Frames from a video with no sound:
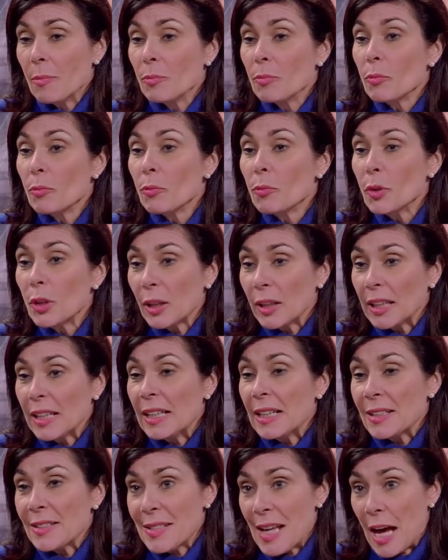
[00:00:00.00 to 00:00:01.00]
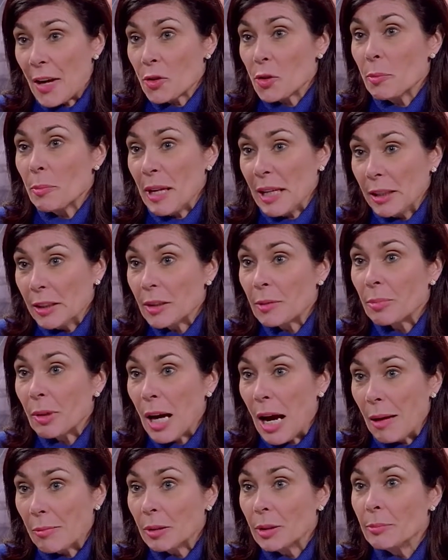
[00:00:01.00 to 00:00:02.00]
really exacerbated the
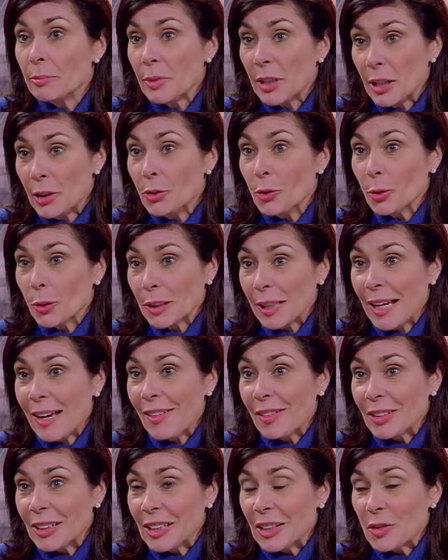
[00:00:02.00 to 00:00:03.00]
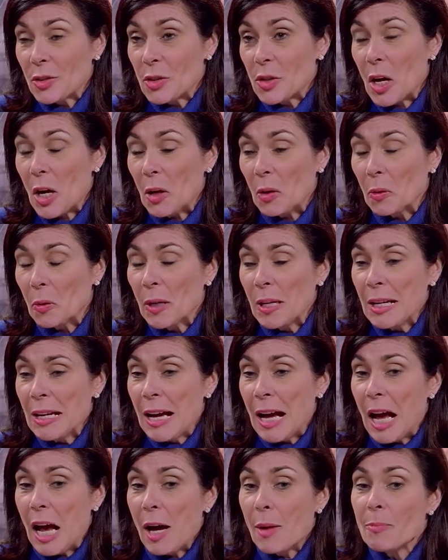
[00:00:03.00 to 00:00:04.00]
problem in York County. So
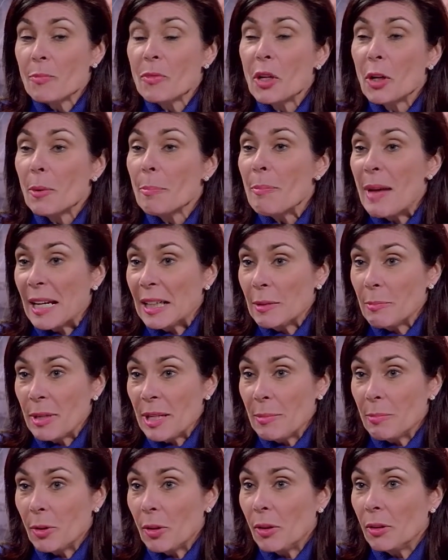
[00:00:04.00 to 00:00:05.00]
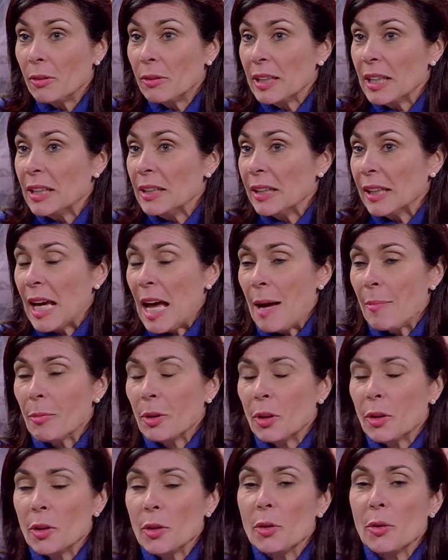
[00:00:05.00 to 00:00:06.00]
there are many people in the
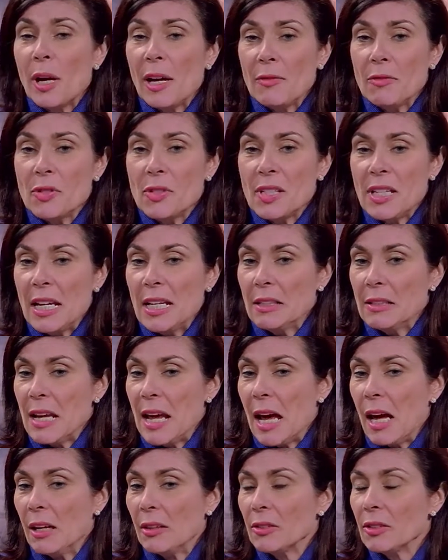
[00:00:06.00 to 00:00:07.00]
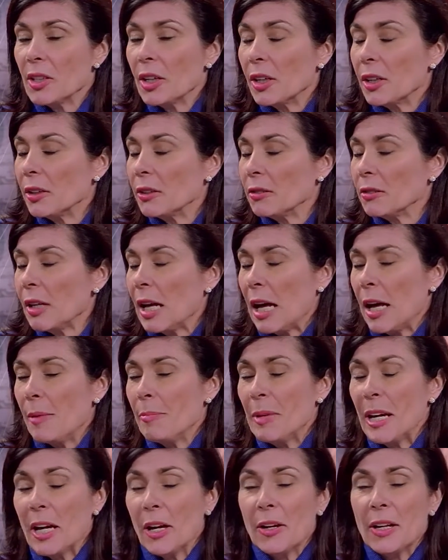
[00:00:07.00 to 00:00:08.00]
Capitol who have staked out their
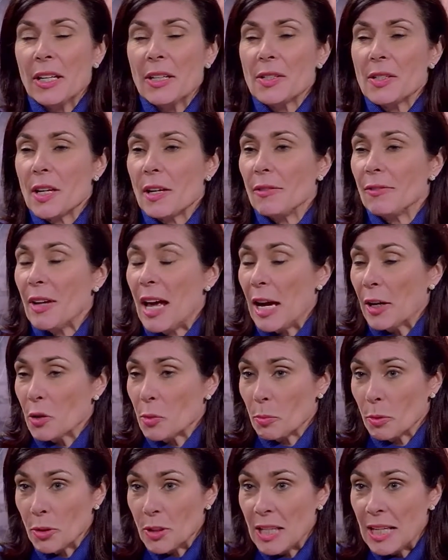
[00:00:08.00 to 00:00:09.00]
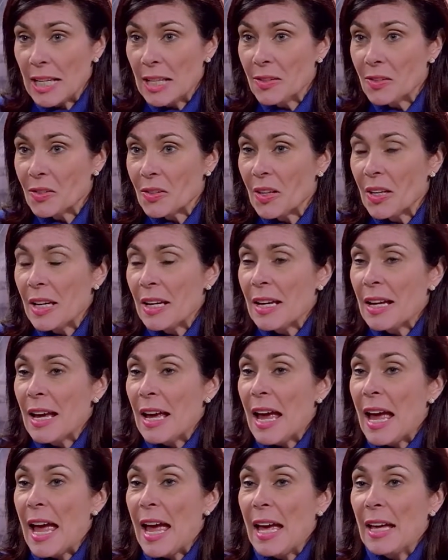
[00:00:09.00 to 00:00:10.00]
areas of expertise
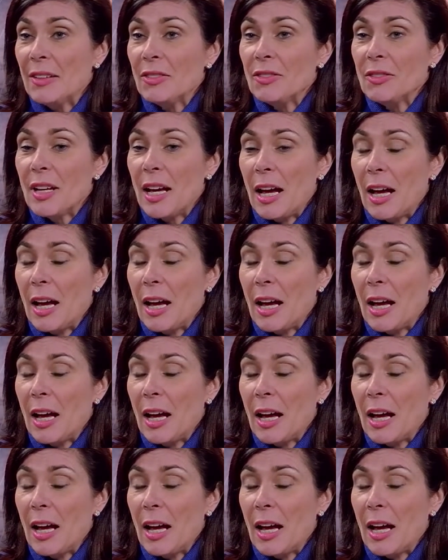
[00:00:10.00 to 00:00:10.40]
and